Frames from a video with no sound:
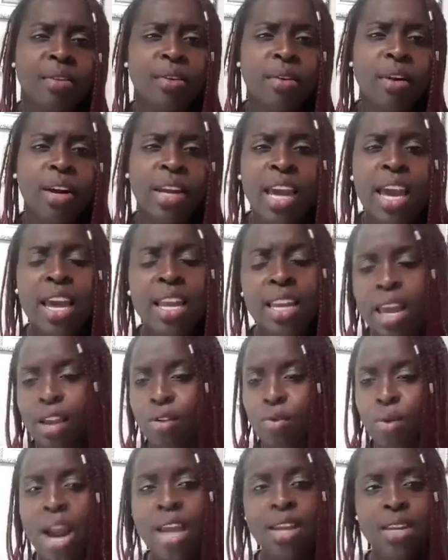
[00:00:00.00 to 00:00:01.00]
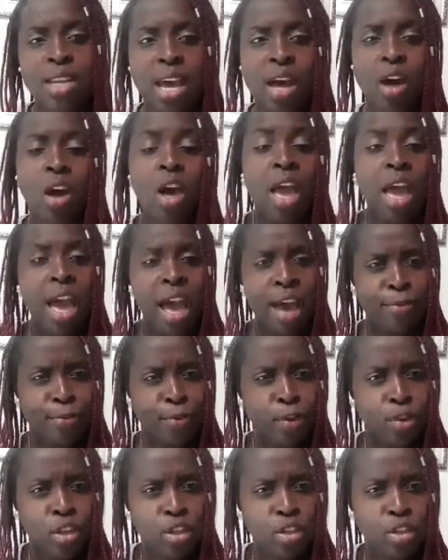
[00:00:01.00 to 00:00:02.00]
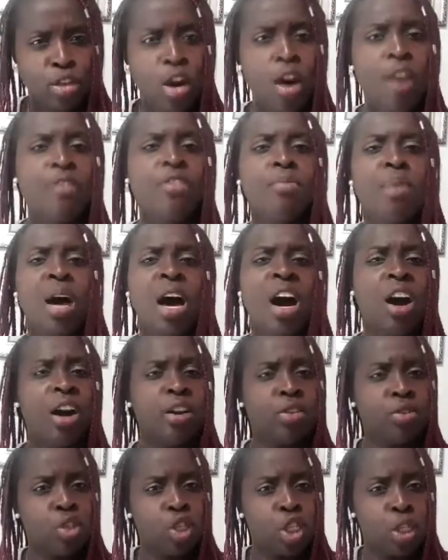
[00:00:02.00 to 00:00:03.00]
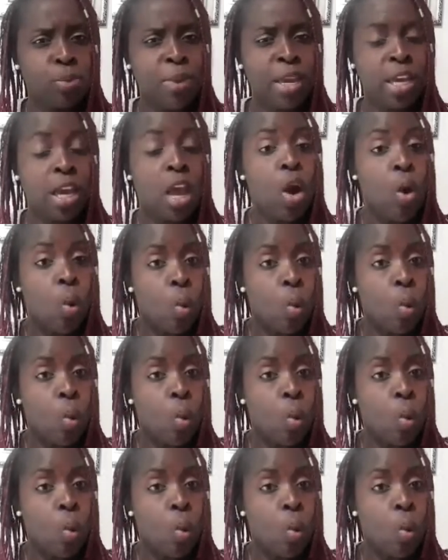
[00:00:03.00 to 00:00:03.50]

Okay, like right now, I feel this love in my heart to speak.